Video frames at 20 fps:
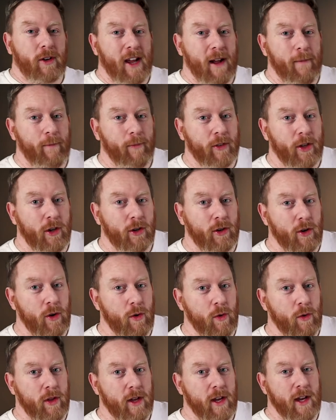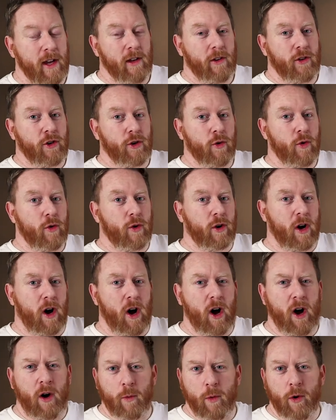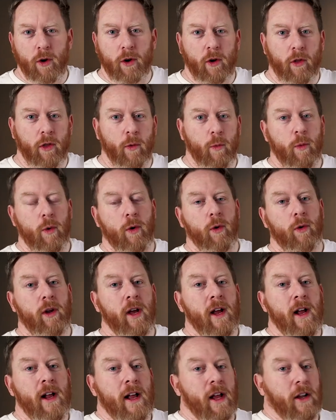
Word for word: attempt to do the chalk artwork on the wall,